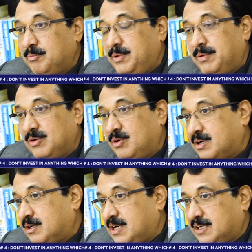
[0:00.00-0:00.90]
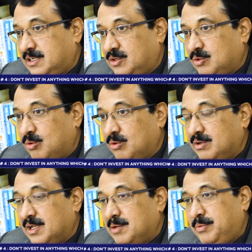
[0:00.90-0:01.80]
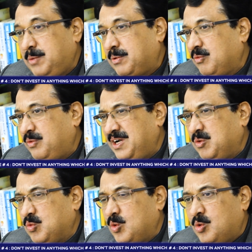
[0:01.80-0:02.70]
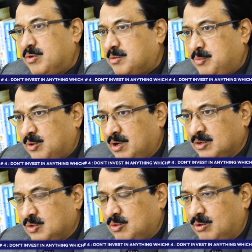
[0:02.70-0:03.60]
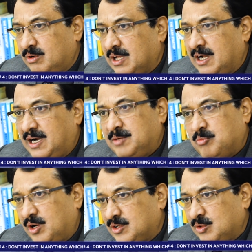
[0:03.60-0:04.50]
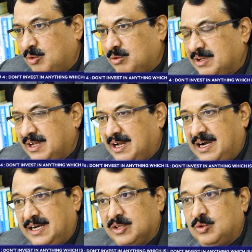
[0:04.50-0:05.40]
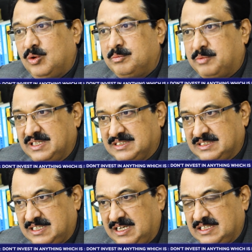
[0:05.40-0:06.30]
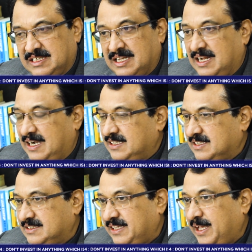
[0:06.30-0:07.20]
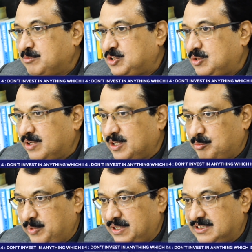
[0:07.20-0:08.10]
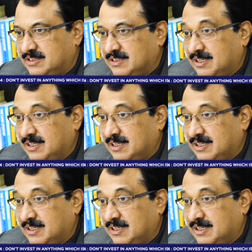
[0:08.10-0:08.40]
People got attracted to gold. People went overboard on gold and bought gold, and the gold prices crashed, and the same story repeats.